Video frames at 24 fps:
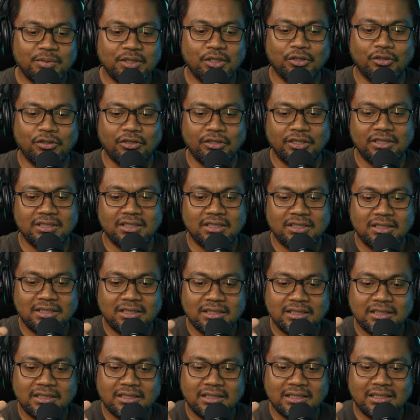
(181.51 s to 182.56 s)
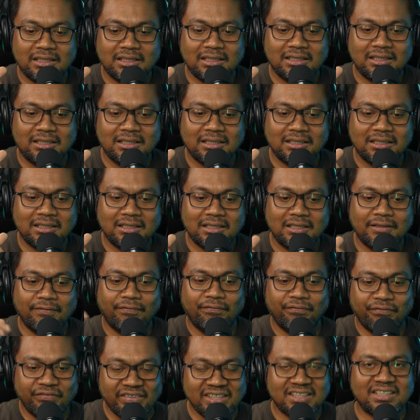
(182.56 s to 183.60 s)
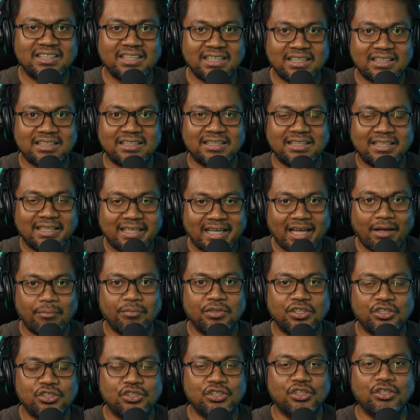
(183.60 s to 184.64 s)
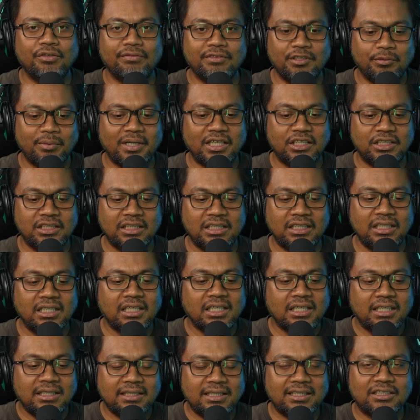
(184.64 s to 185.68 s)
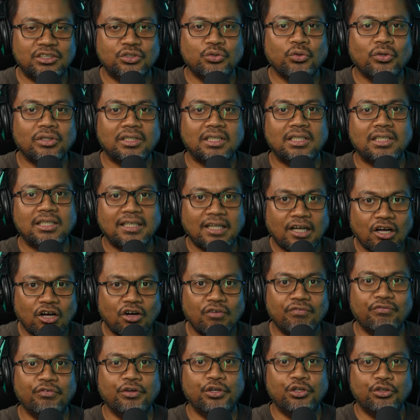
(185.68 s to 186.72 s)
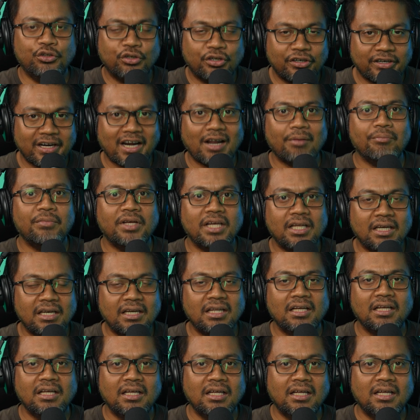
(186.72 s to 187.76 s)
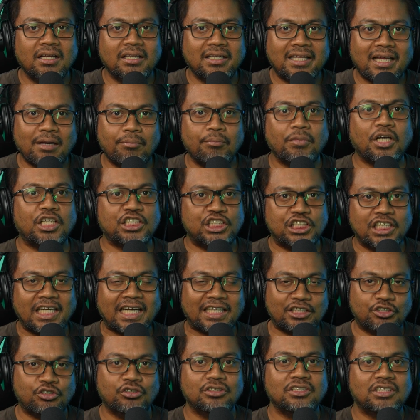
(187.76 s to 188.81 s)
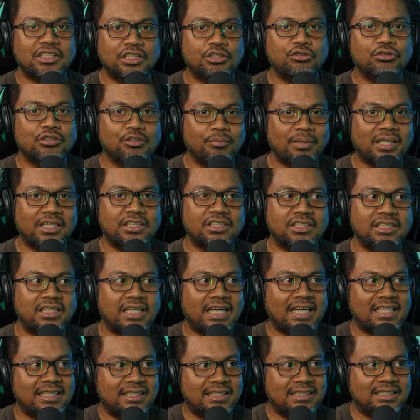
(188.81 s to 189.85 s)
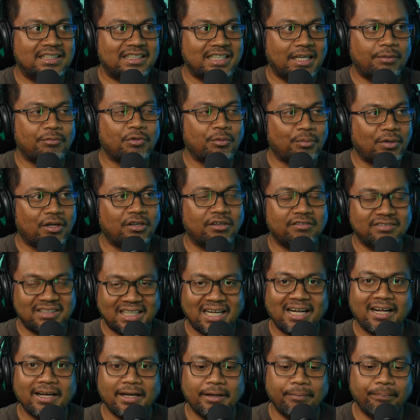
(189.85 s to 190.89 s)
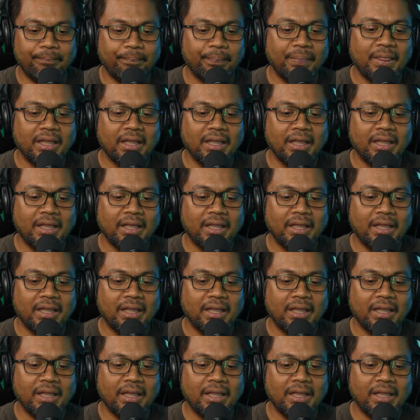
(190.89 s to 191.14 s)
because the physics and the chemistry of the battery does not allow for you to cram in that much electrons into the battery at the same amount of time.